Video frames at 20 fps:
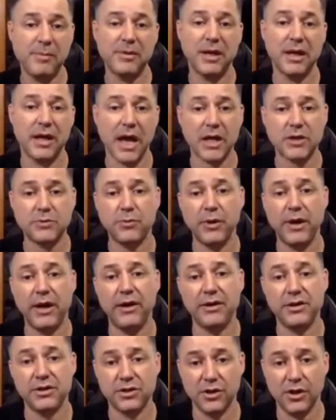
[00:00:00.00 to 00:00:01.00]
Remember, the
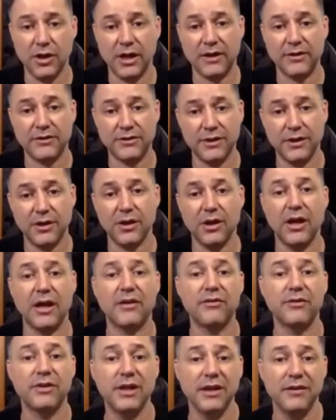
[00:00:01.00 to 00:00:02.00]
expo area, there's a
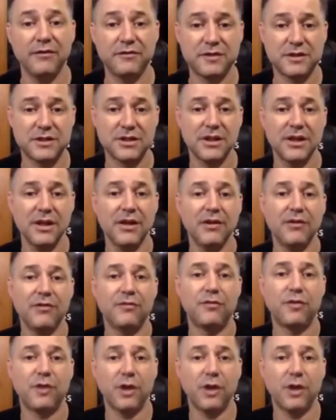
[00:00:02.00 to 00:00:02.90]
lot of gifts